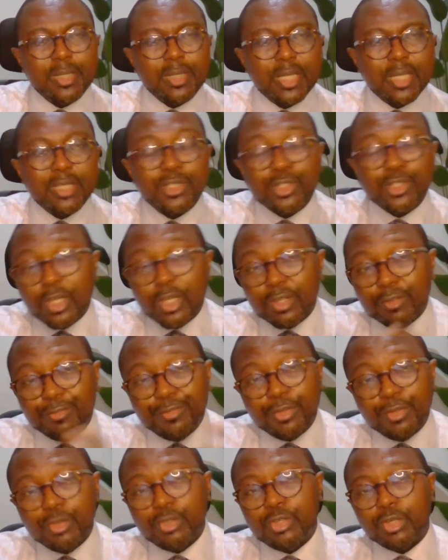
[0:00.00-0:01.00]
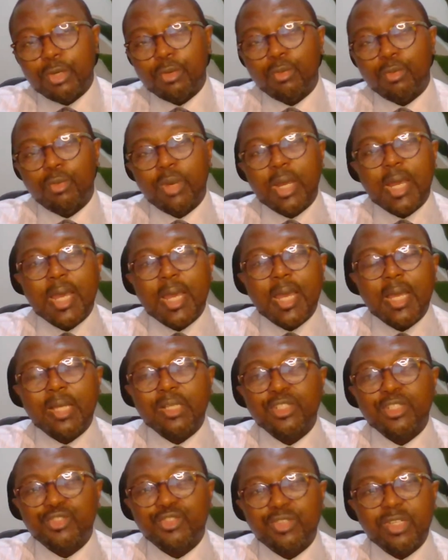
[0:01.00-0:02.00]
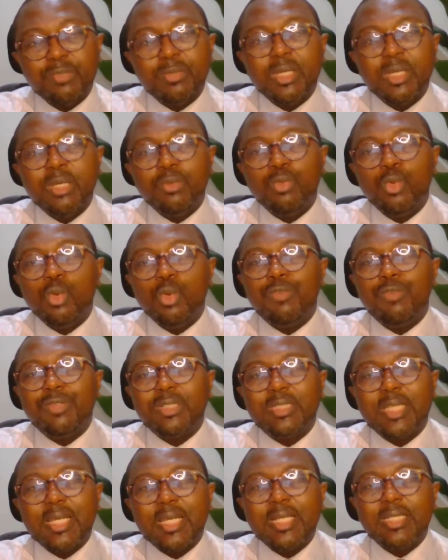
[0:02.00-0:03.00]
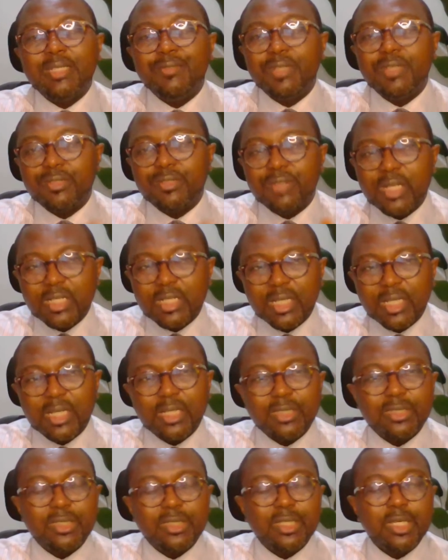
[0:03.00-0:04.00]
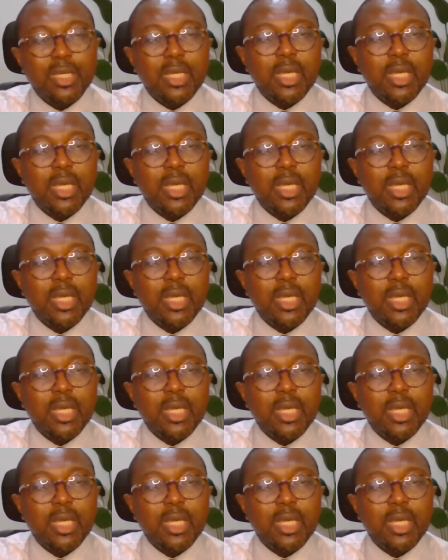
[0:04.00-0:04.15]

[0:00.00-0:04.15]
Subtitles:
He saw the future where streaming will overtake DVD rentals,